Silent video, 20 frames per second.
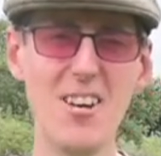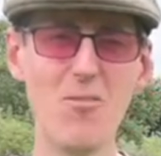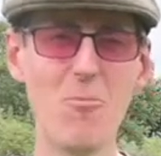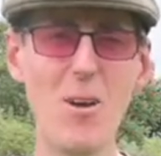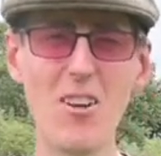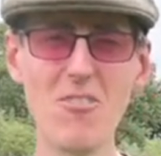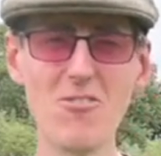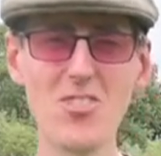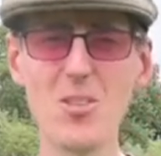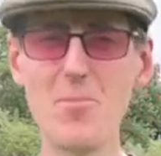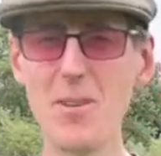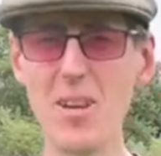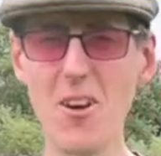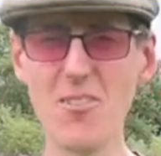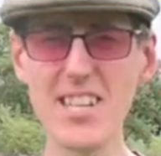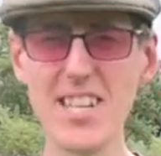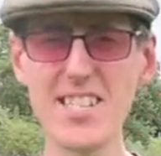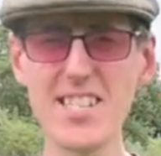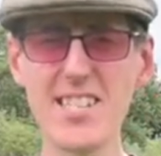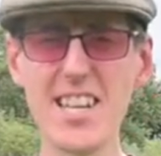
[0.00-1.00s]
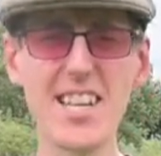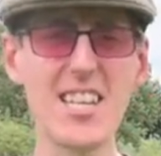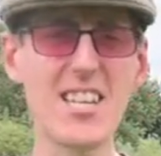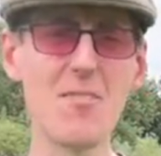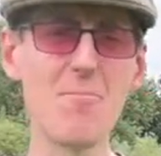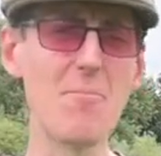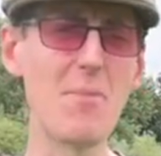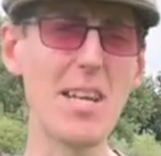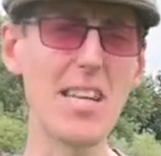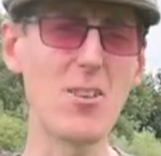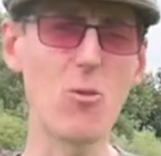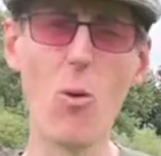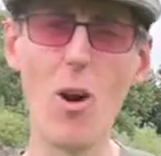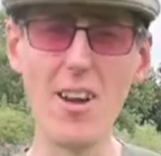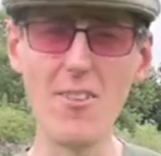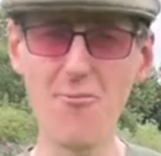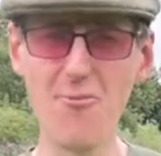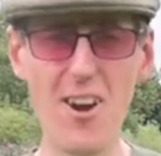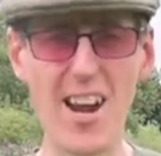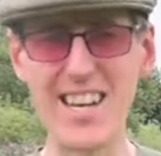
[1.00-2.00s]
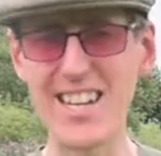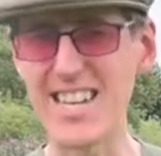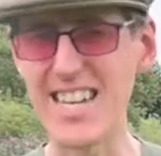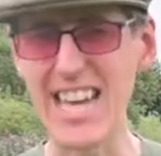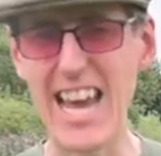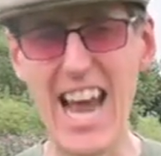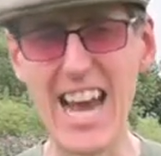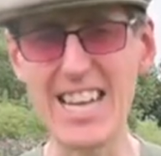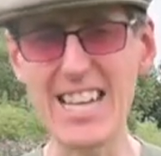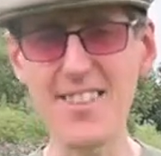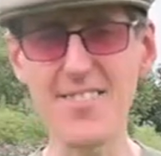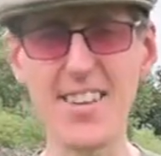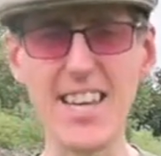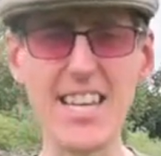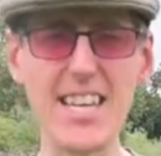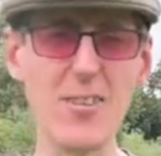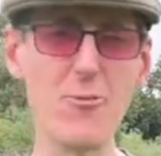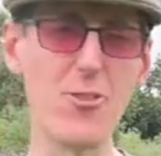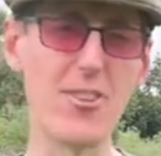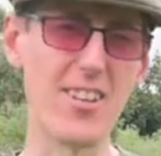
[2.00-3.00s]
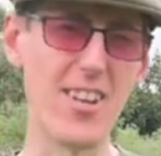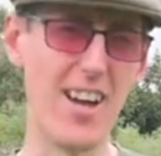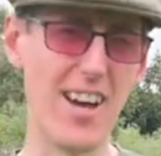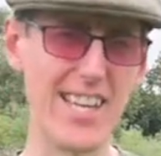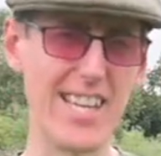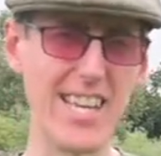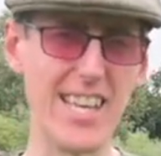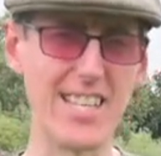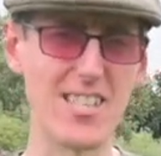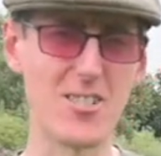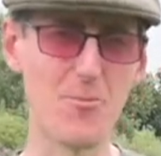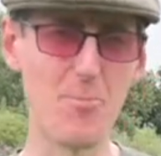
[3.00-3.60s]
Well, to be honest, it can be, quite frankly, anything you would like it to